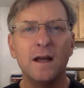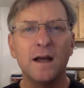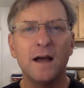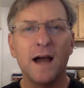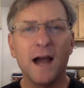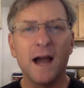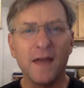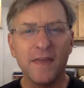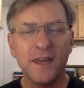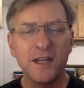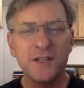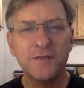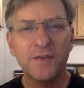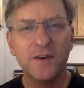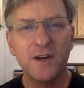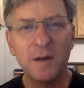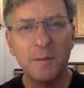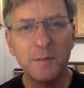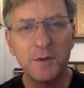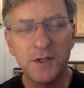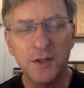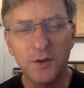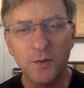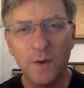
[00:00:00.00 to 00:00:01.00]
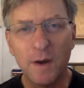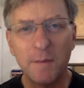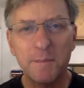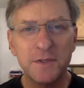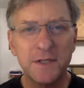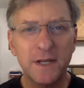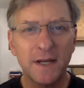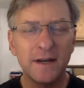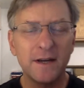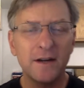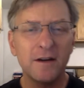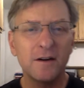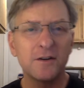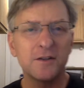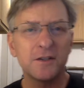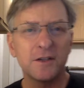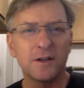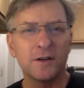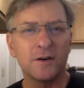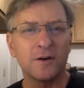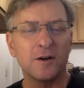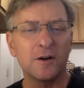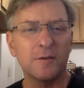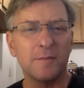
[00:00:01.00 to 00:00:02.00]
Hi, thanks for coming to the website here to
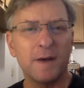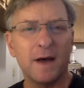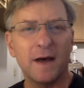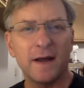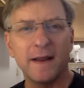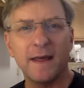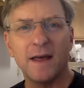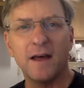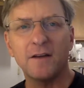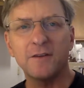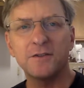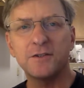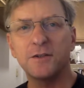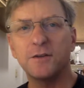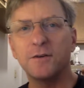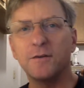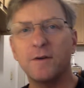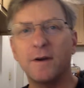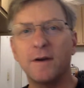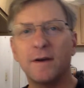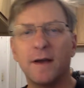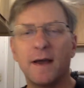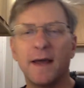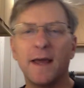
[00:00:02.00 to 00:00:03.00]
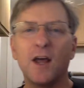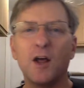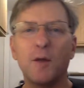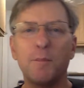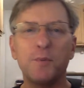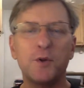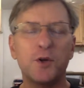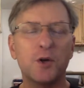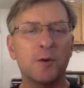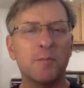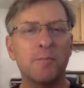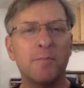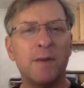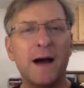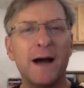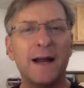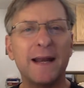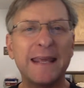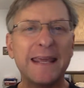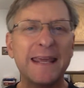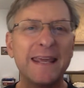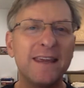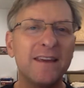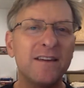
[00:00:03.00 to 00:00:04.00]
learn about how to help your
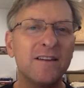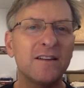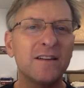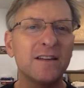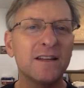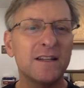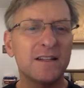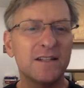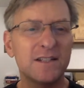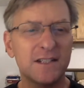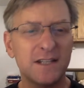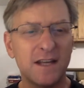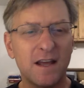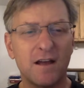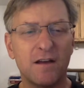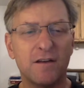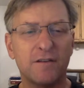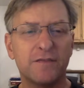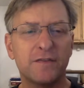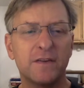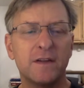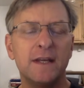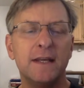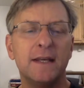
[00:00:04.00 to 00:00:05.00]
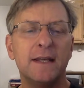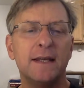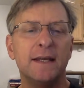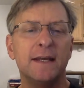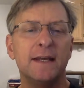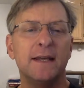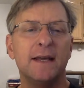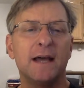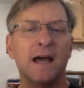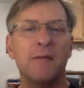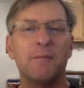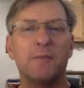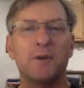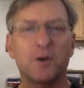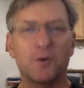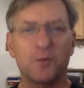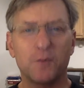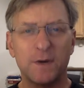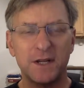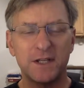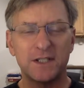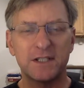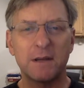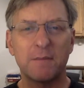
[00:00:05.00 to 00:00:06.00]
body heal itself. I'm going to
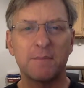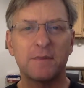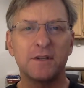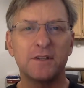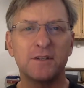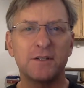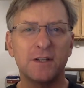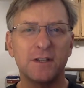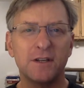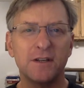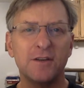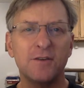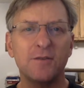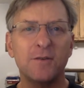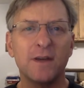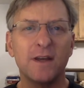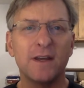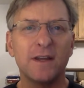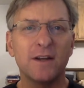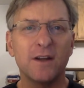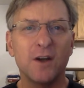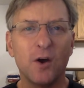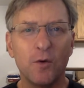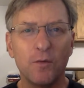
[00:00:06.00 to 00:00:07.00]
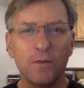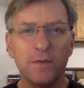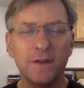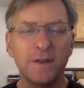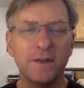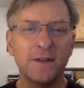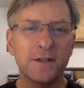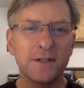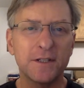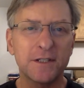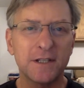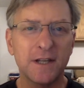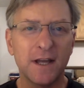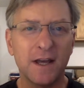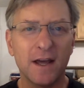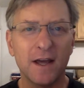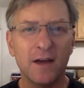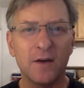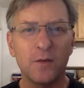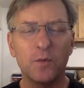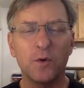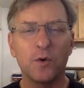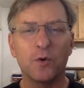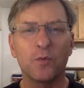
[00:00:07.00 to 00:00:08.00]
read something to you, and hopefully this
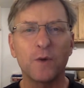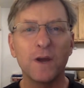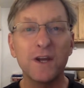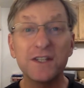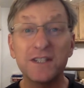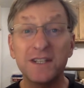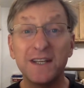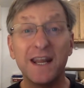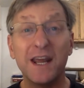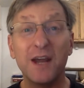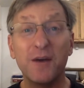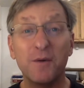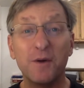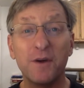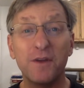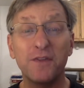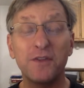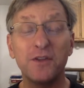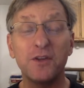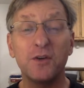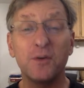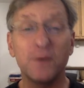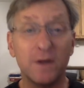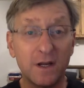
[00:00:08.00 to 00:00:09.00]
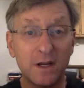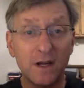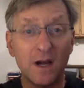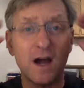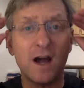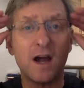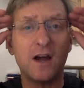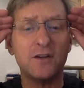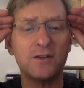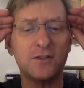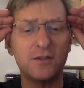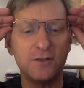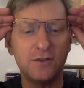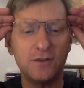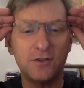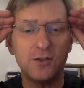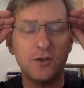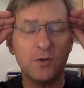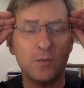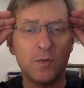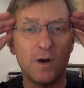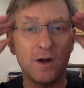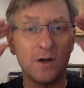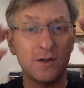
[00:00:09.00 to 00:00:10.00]
will resonate with you and cause you
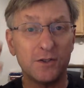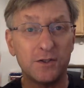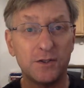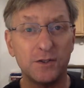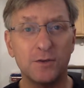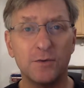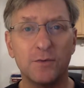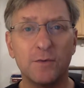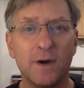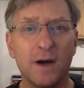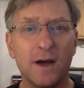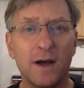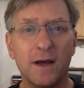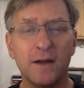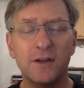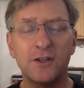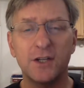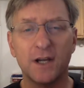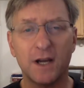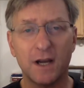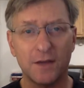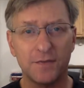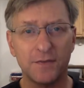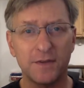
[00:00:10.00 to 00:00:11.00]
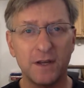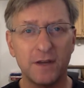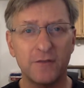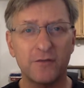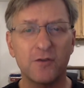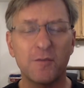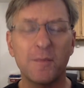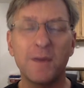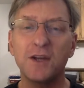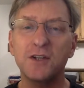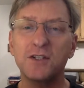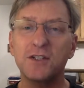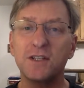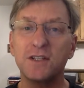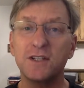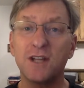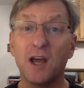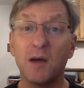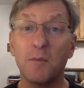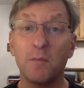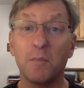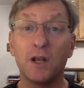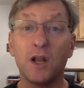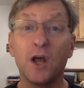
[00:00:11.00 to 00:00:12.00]
to want to check out the information
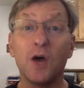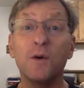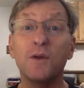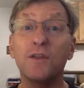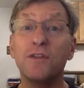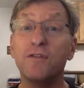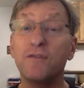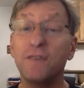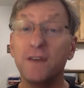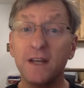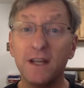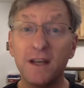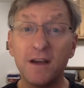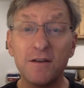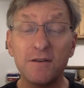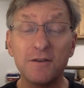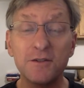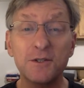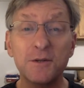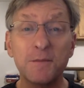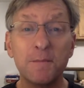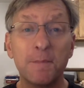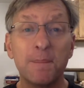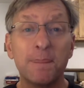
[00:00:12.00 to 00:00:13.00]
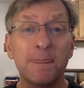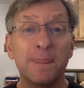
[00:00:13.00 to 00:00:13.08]
down below in the videos